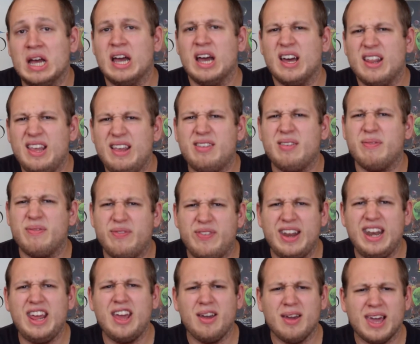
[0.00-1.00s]
these are
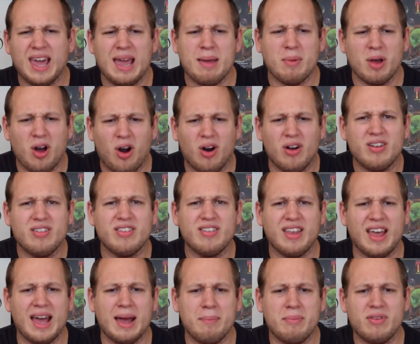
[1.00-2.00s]
video game
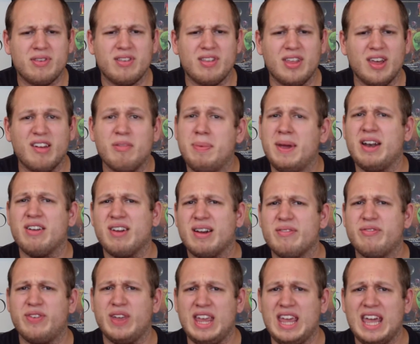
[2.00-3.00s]
concepts that have been around
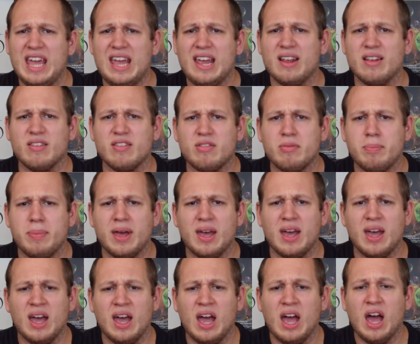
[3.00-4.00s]
for years,
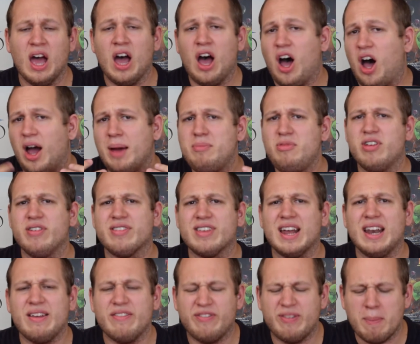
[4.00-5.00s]
but I'm just
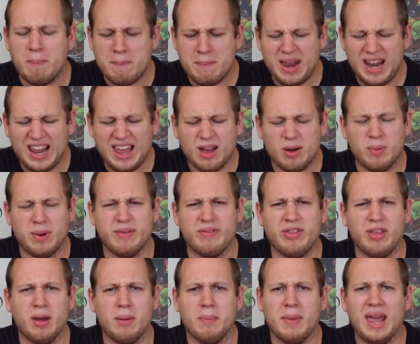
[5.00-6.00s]
getting familiar with
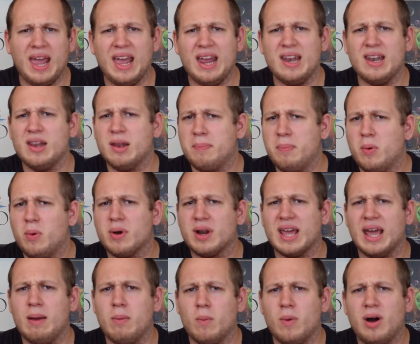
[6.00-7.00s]
them in the board
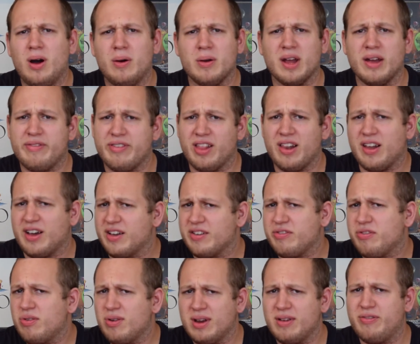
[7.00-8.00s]
game world over the last
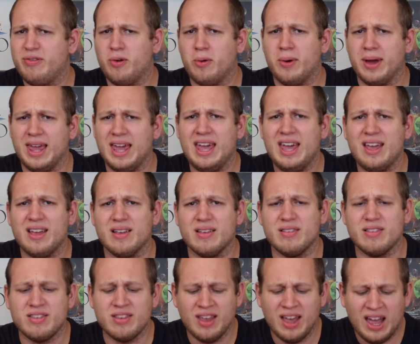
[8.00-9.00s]
3 or 4
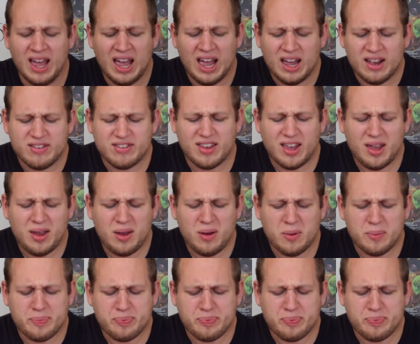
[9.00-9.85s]
years. So